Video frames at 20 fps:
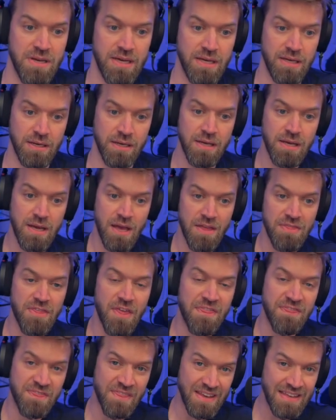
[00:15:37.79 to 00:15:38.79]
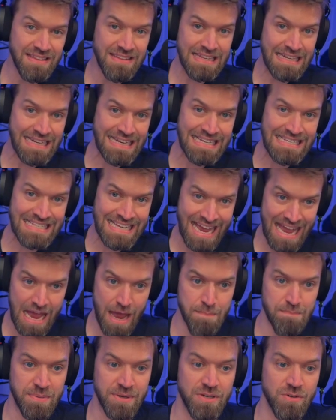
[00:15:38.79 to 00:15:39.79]
And the thing that has
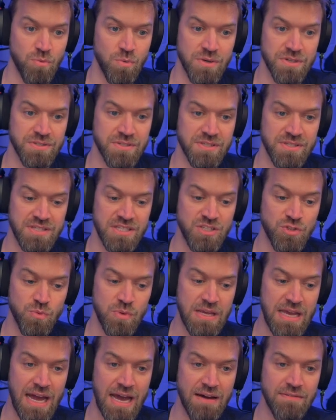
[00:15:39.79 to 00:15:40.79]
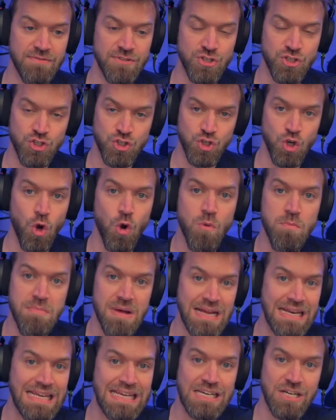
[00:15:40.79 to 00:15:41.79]
happened was, since we have so
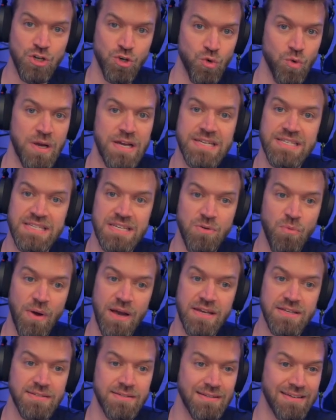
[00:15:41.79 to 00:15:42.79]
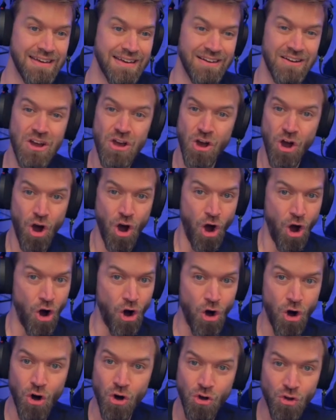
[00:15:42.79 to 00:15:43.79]
many crazy ways to get
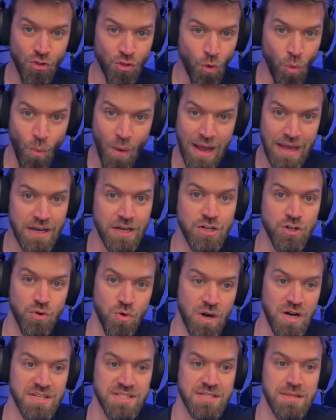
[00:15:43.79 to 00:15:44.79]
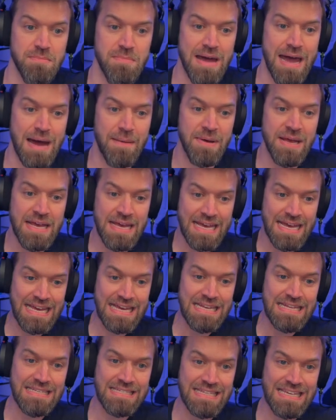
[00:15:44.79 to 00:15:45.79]
all the way across the map,
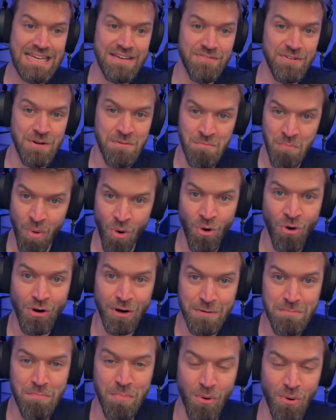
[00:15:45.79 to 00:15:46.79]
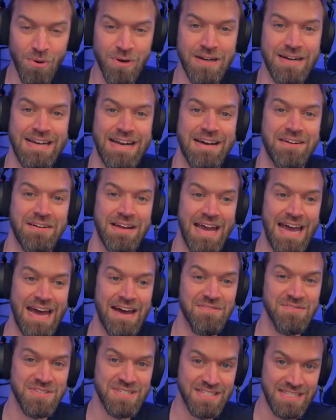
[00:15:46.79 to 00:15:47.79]
it is even more important now to
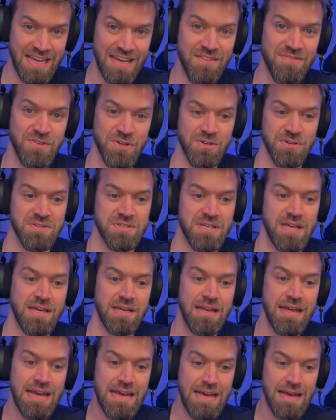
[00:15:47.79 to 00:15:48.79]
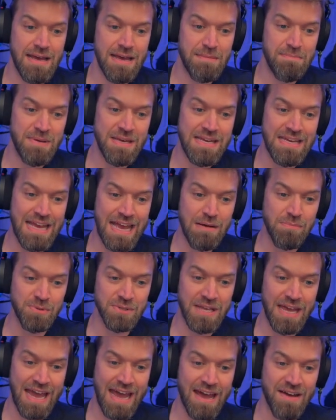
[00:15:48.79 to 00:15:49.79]
have saviors. And being able
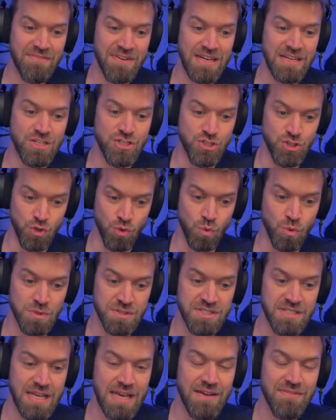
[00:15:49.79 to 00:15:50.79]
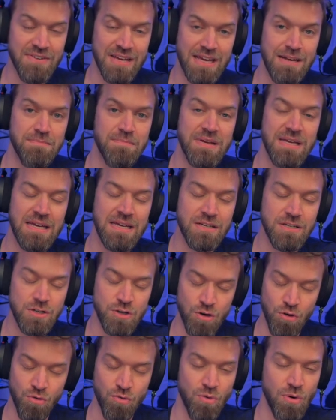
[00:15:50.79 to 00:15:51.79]
to have a dual save can be
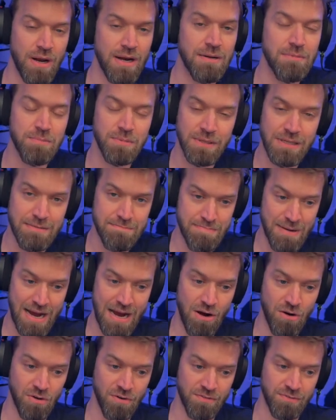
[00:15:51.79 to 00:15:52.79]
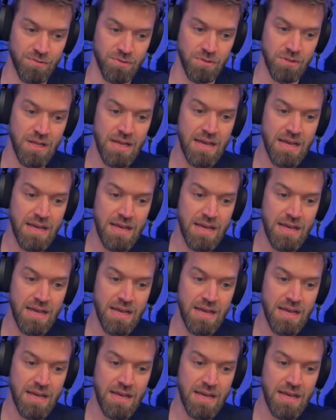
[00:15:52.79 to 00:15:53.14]
incredibly powerful.